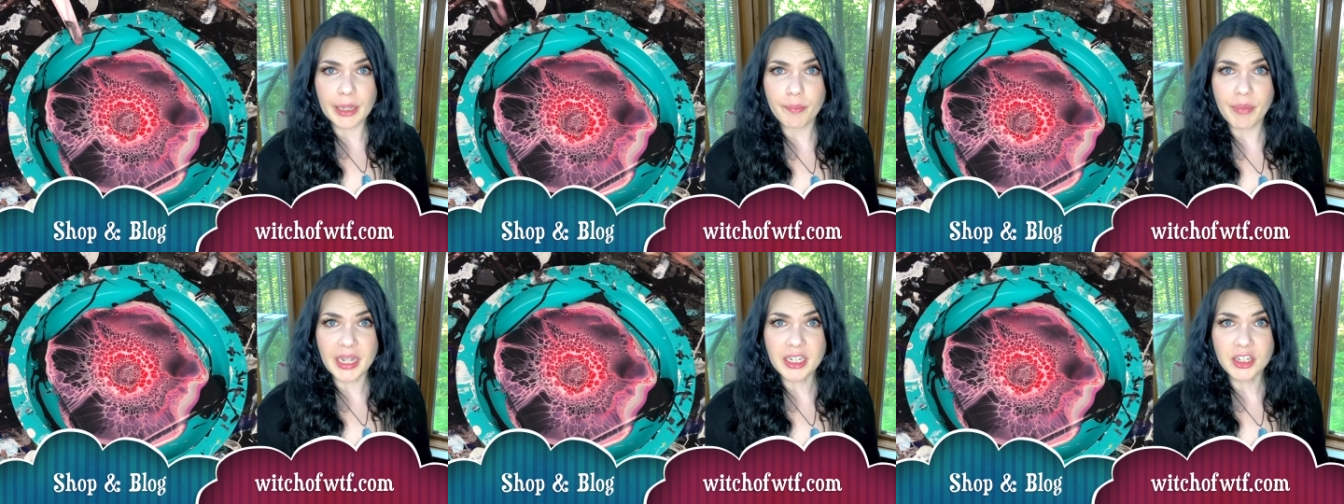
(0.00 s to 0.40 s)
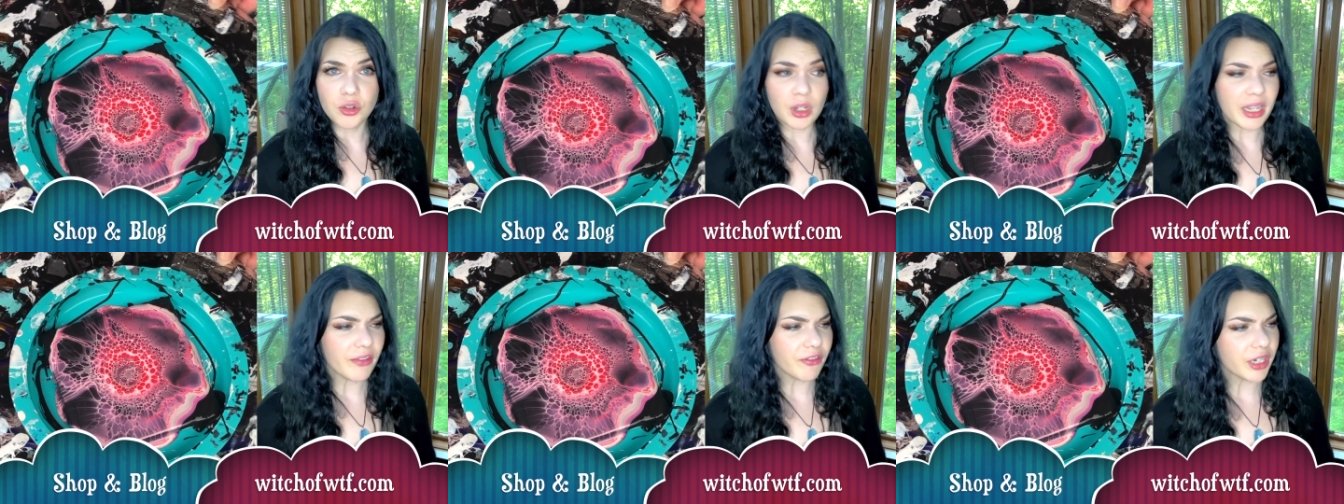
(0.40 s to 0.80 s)
Benadryl
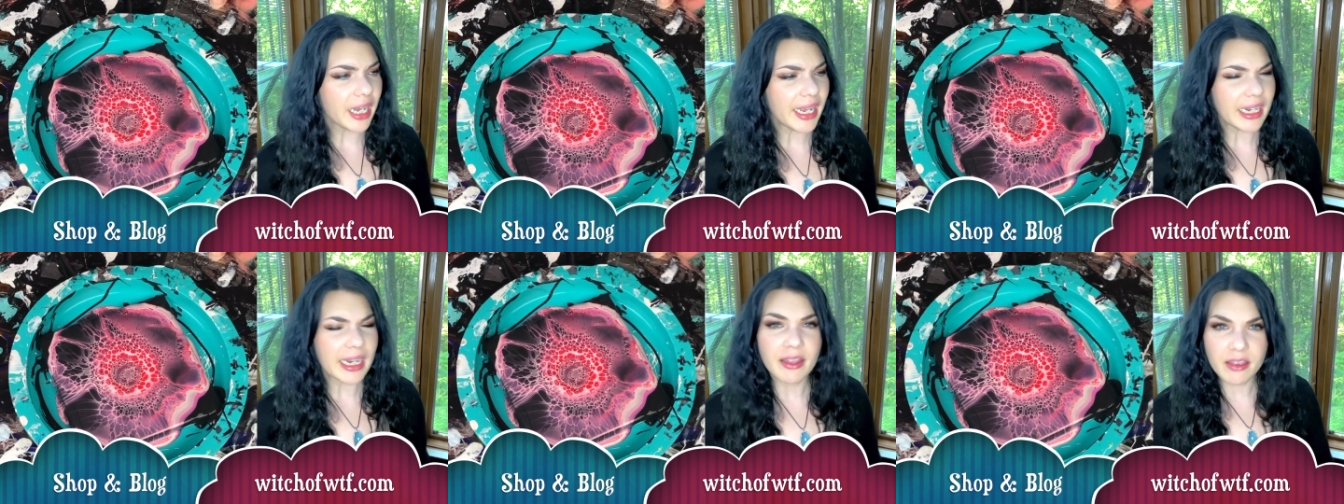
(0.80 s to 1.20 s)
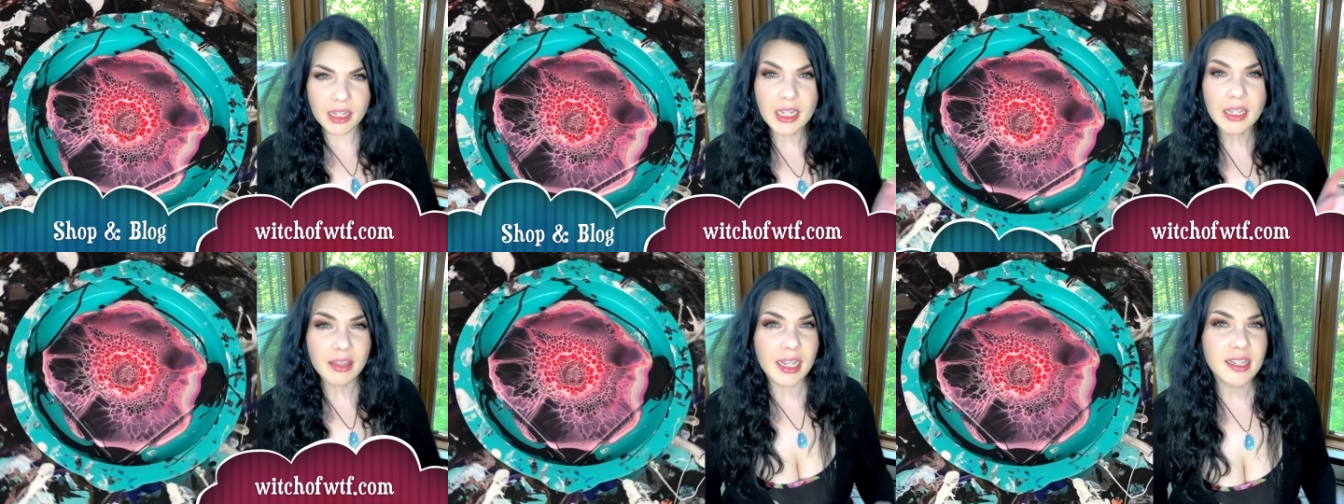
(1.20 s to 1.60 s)
every night. I
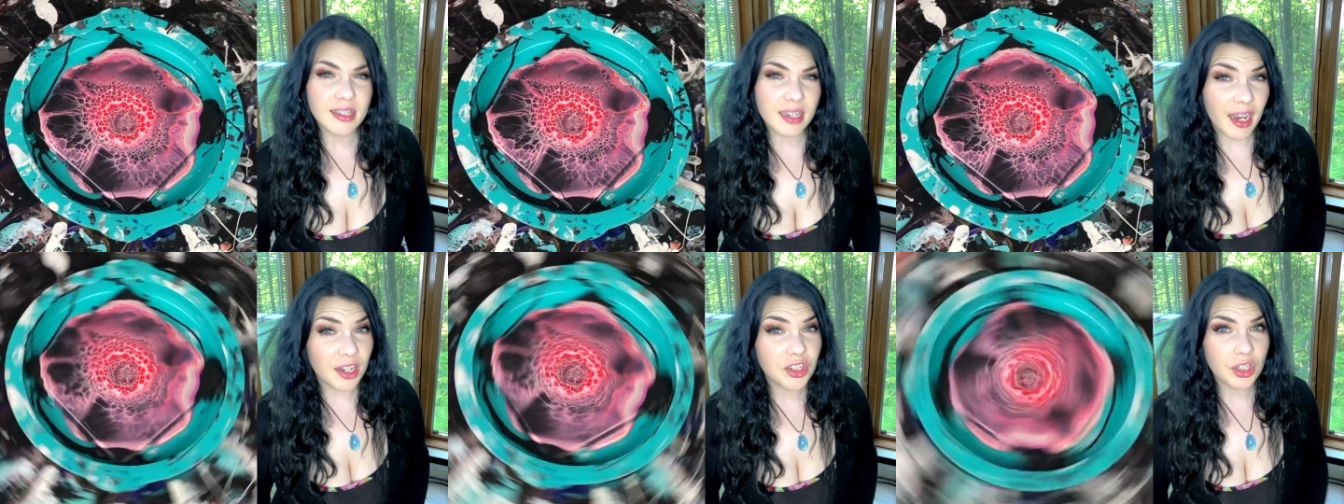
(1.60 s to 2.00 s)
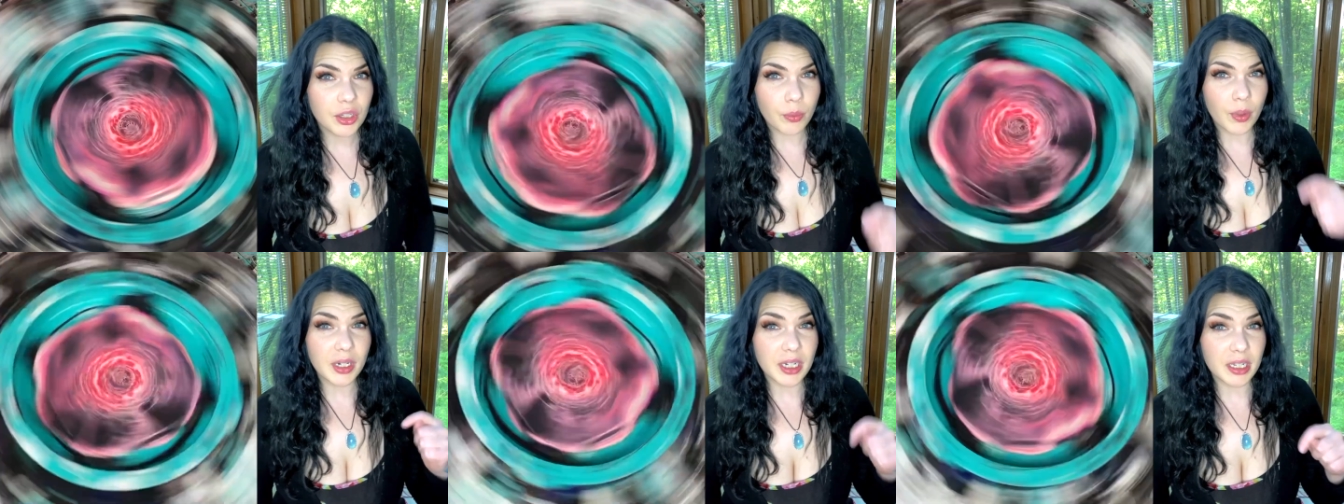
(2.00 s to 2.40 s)
think that's actually
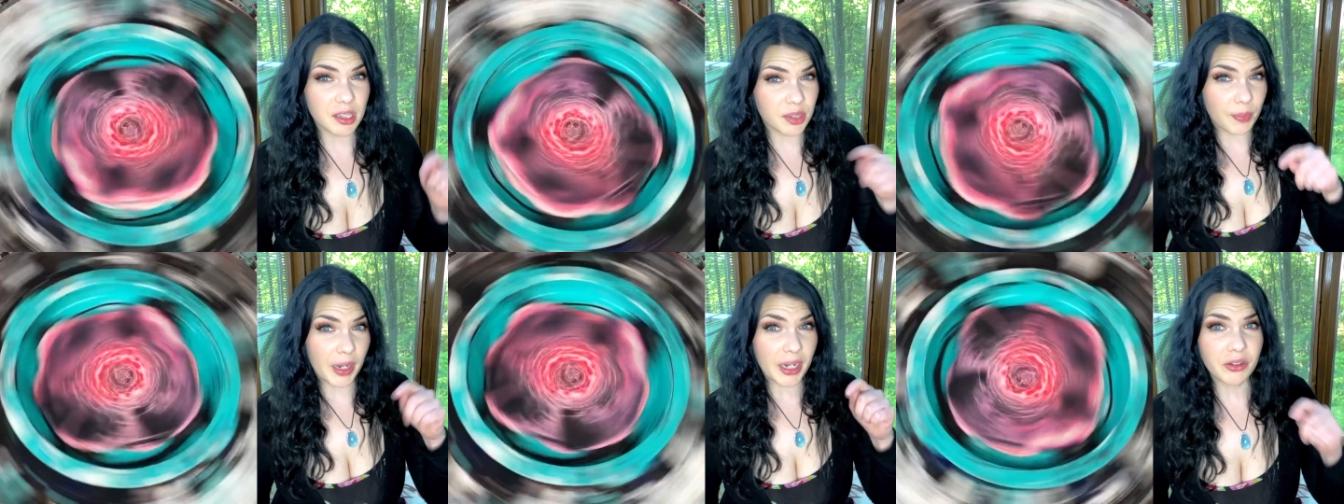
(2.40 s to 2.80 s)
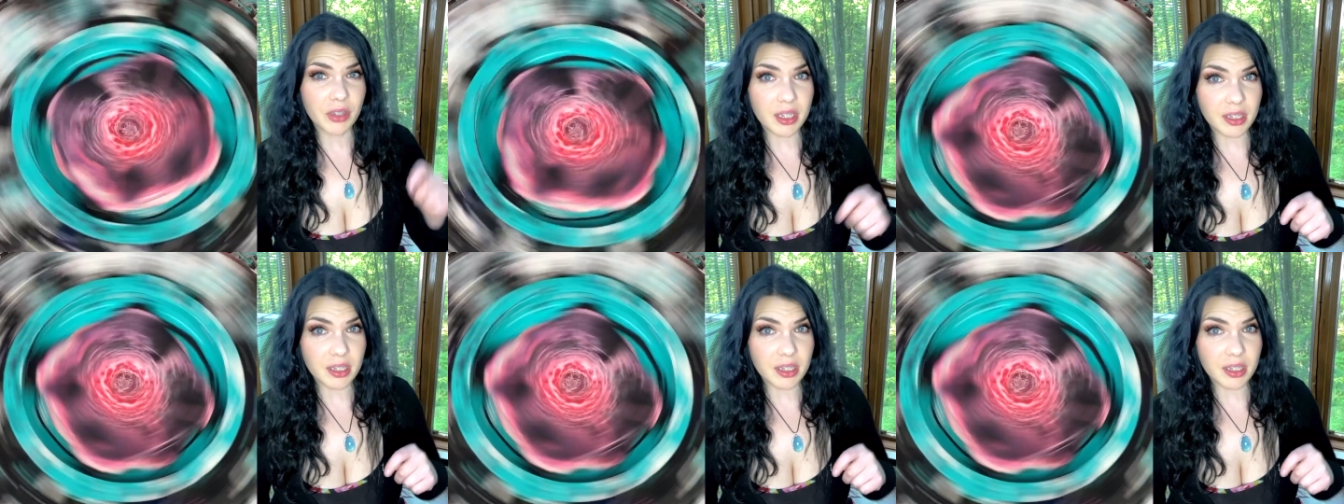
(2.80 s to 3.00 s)
what inspired this